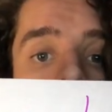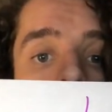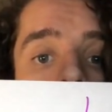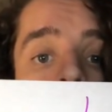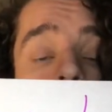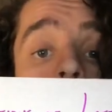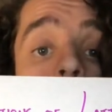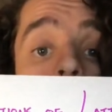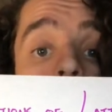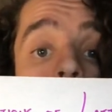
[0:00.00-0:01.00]
we defined a
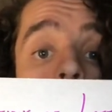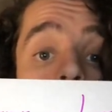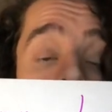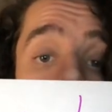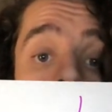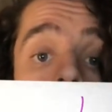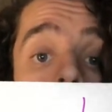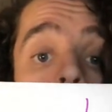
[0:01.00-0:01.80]
latte as any